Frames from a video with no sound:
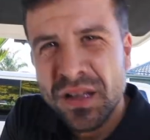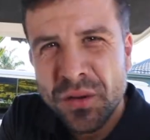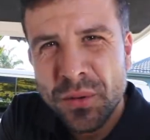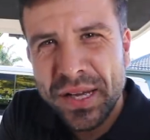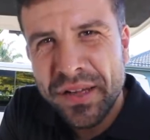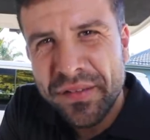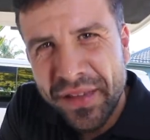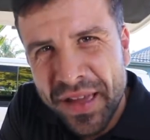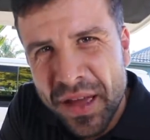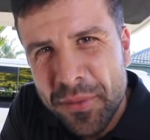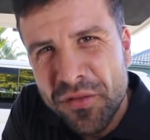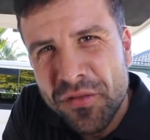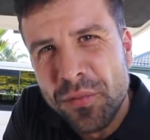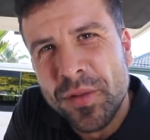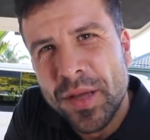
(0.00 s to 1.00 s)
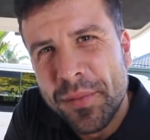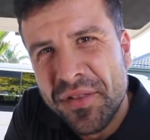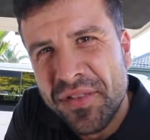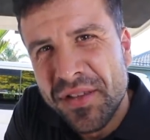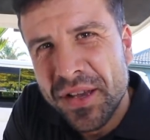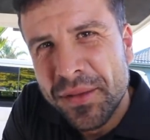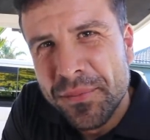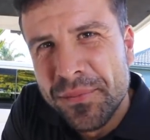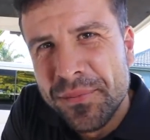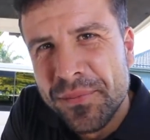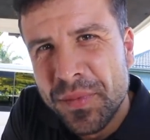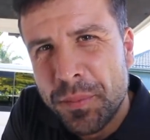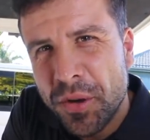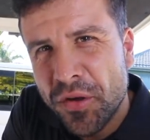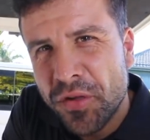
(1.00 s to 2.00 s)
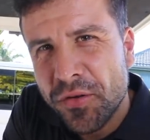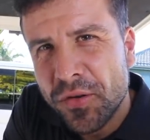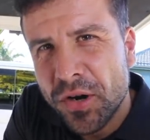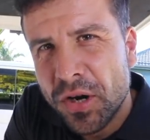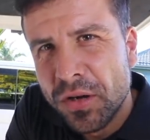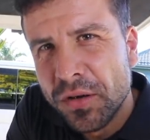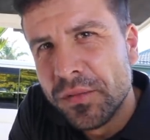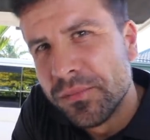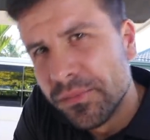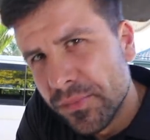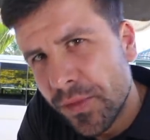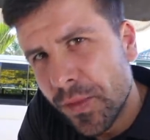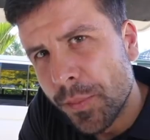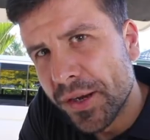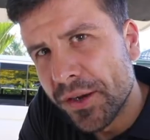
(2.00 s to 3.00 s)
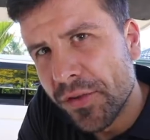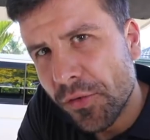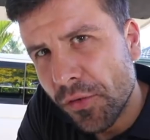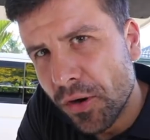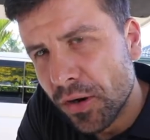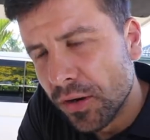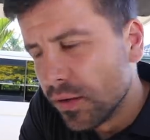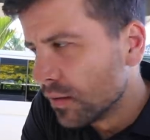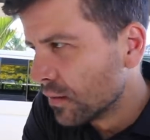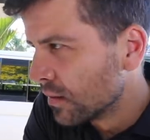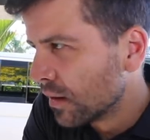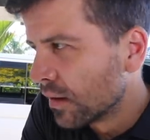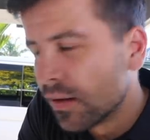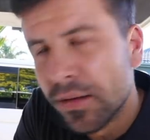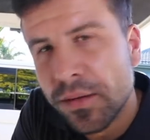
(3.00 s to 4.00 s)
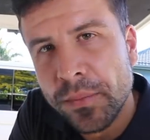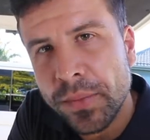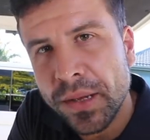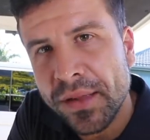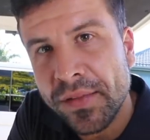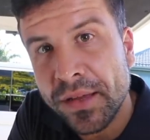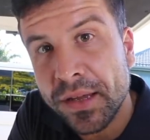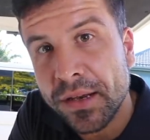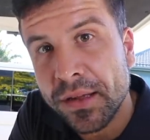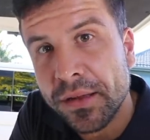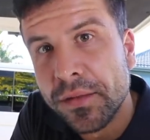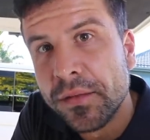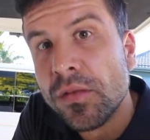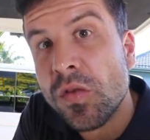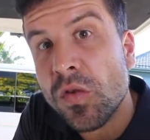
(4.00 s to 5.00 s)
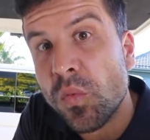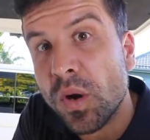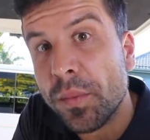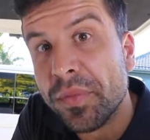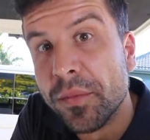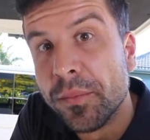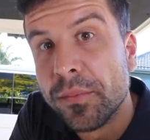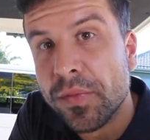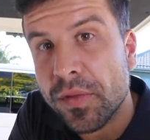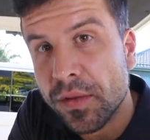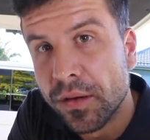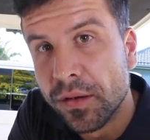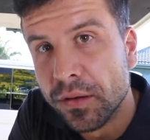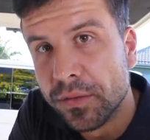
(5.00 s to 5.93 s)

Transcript: Well, that happens from time to time. The posts are wrong, the bearers are wrong, but they're gonna swap them, so.